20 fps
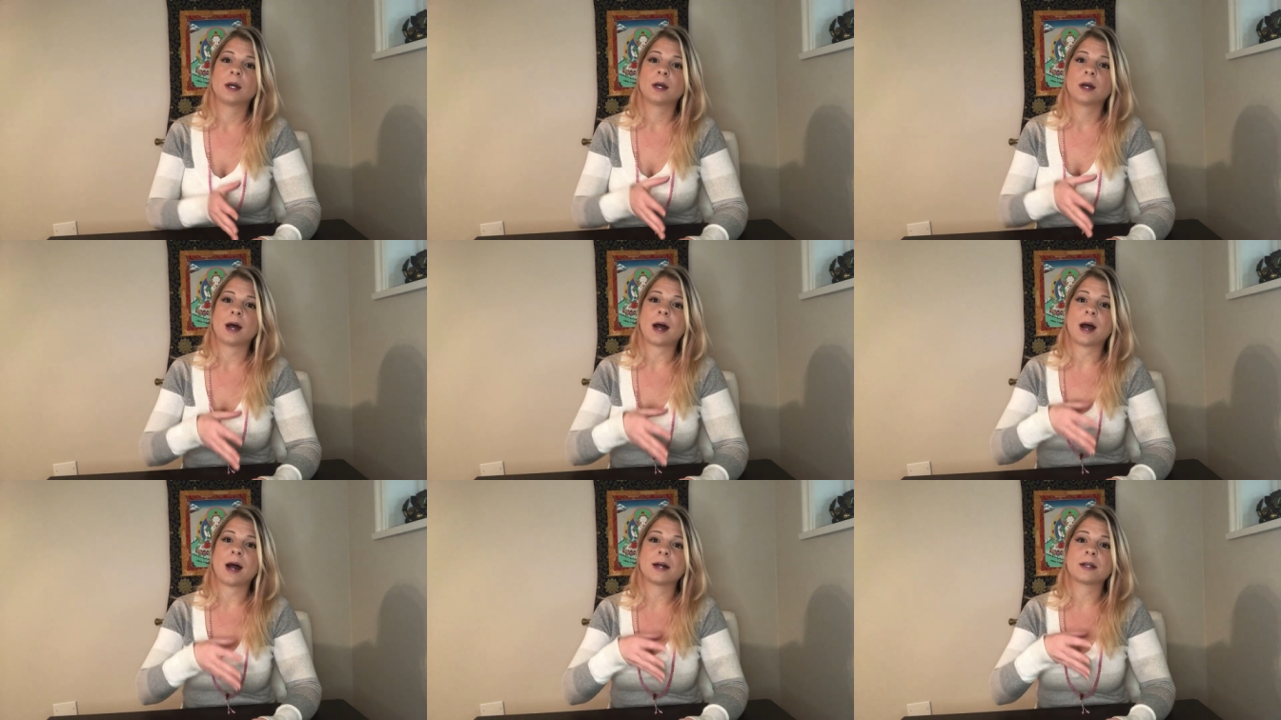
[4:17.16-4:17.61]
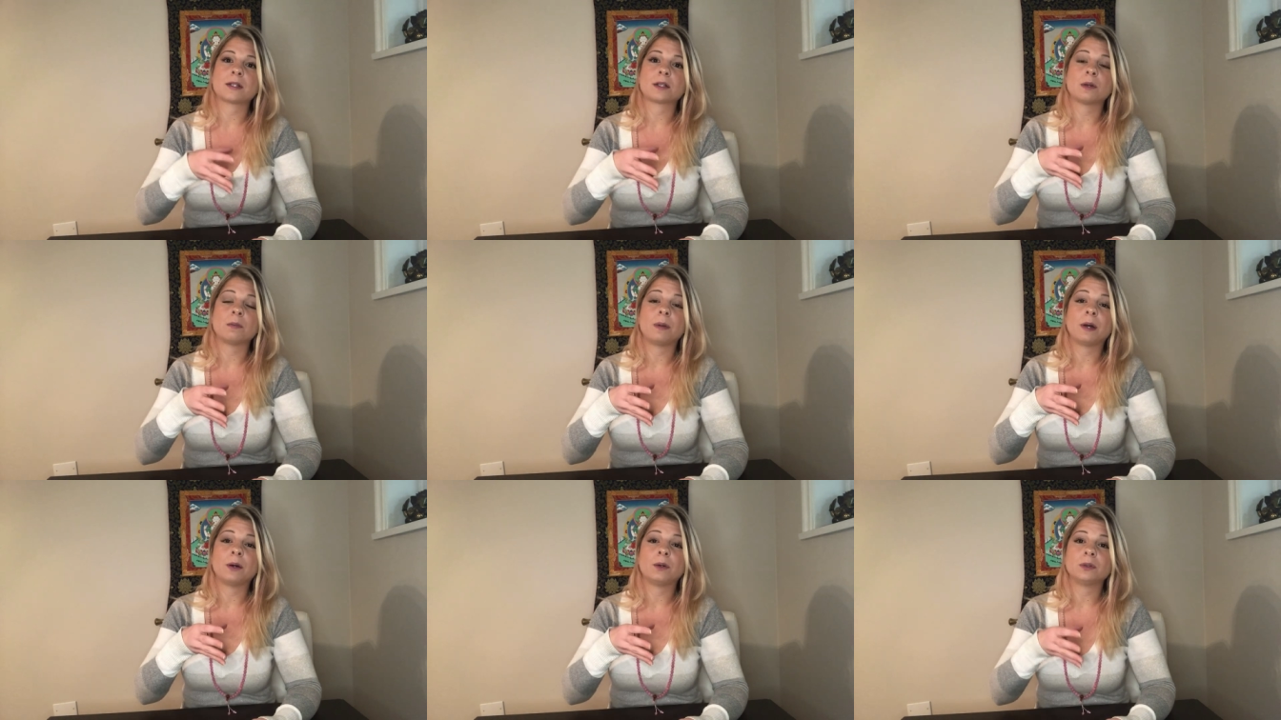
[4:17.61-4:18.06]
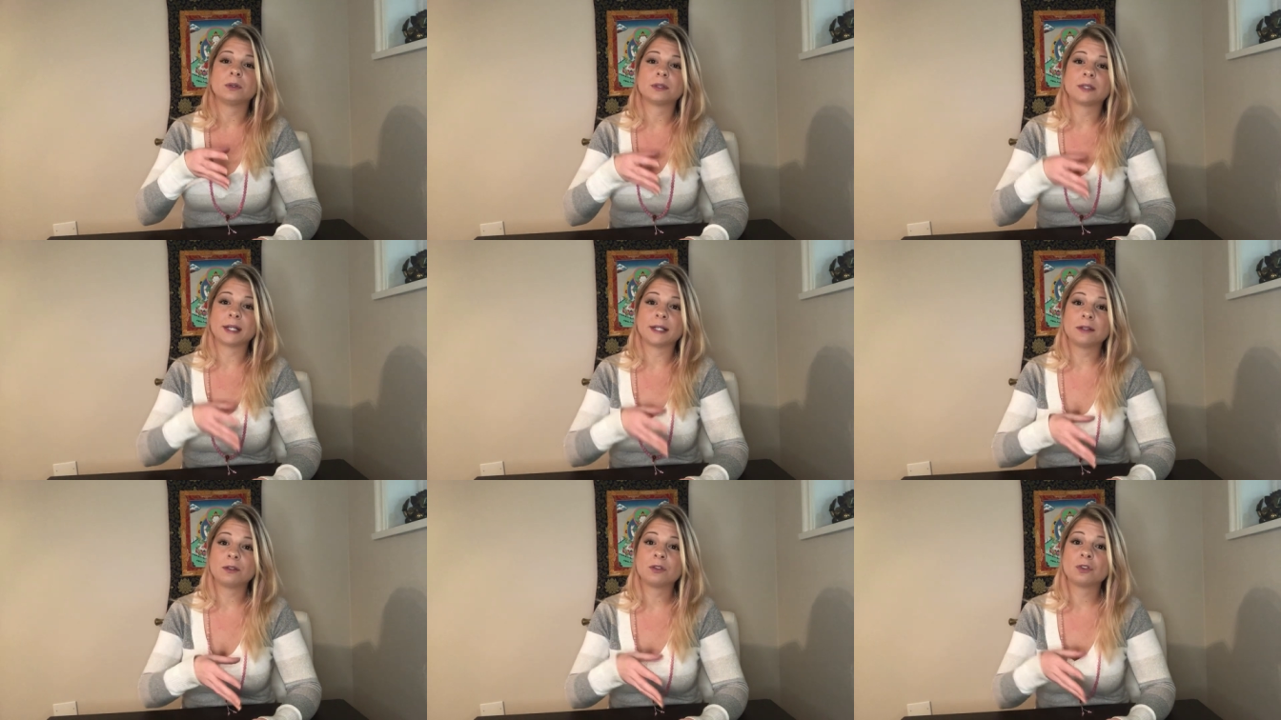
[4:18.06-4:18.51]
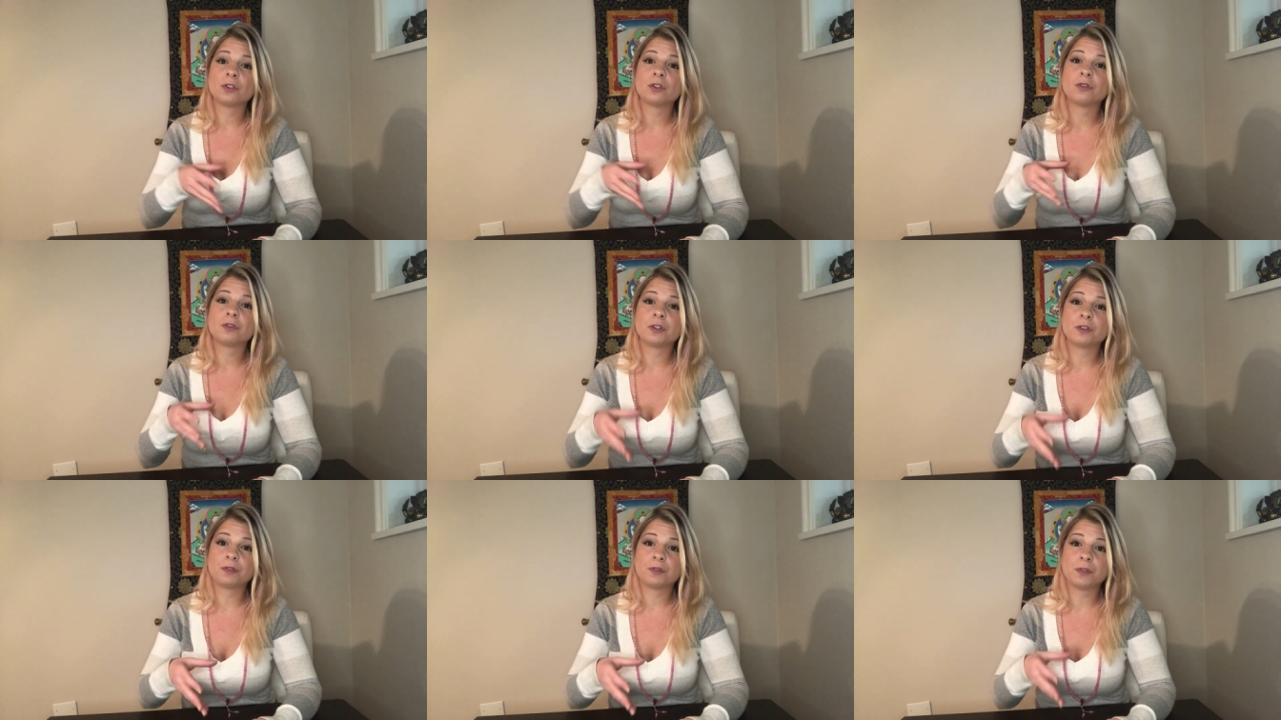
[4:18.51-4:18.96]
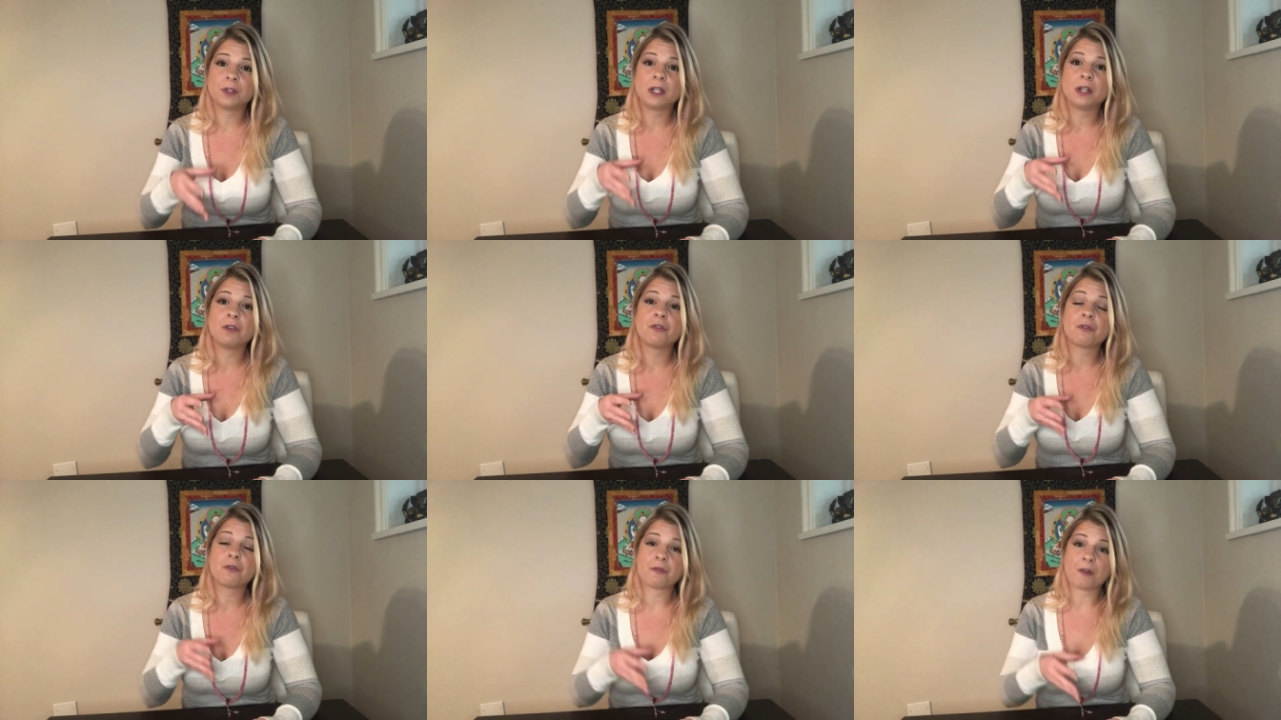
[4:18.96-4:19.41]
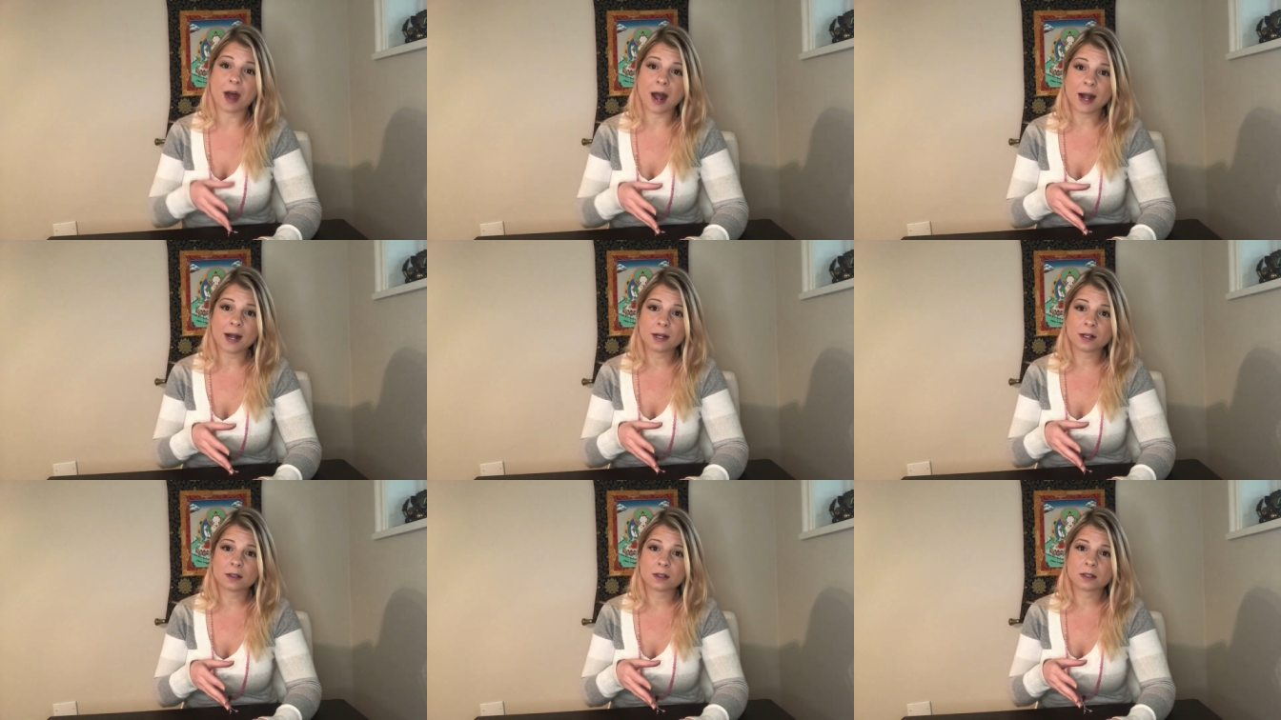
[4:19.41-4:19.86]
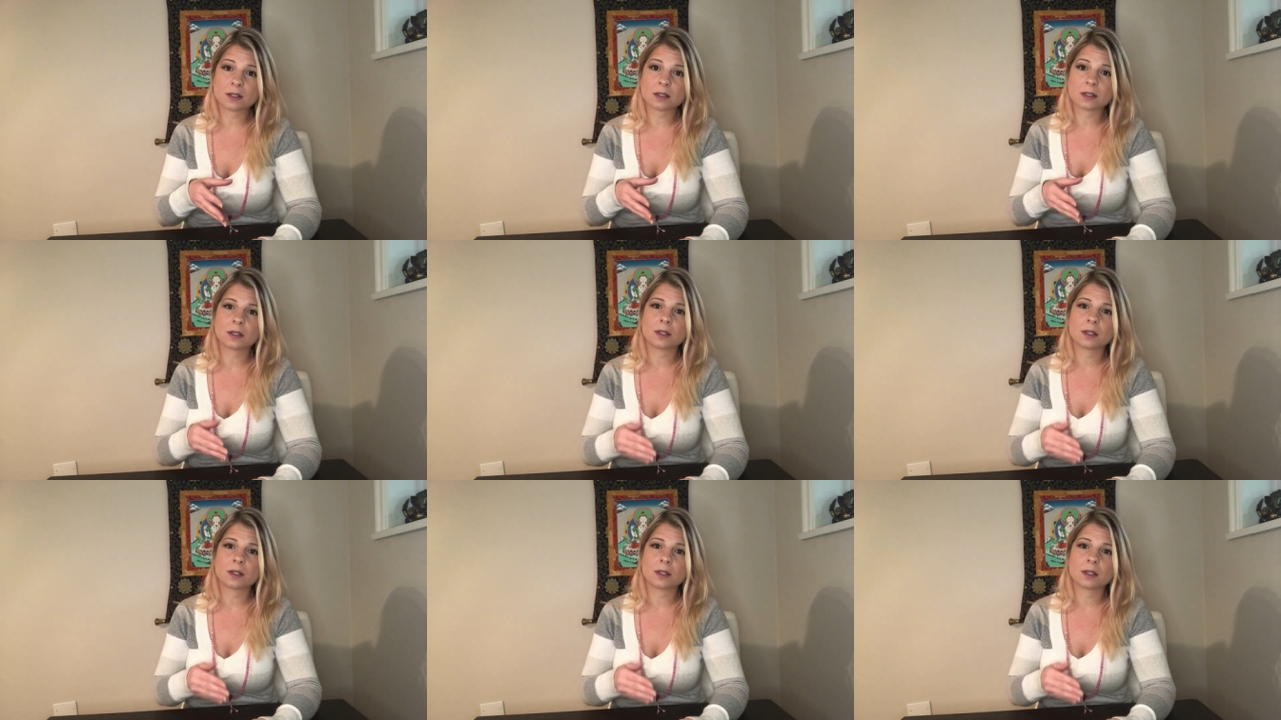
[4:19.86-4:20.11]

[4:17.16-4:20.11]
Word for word: has about 10 to 15 facts.